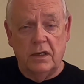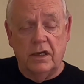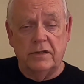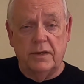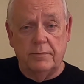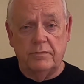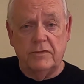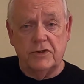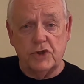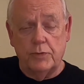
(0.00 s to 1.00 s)
and that
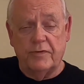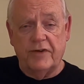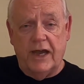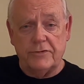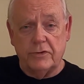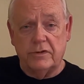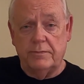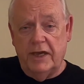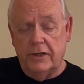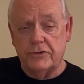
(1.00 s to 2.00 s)
the supervisor or the
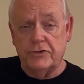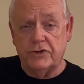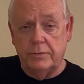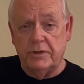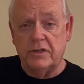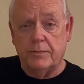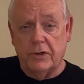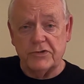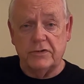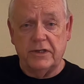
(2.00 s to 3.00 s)
manager should be the
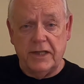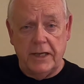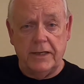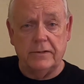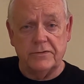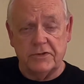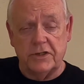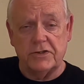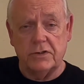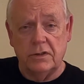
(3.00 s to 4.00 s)
person that handles
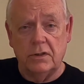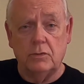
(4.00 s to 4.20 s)
this,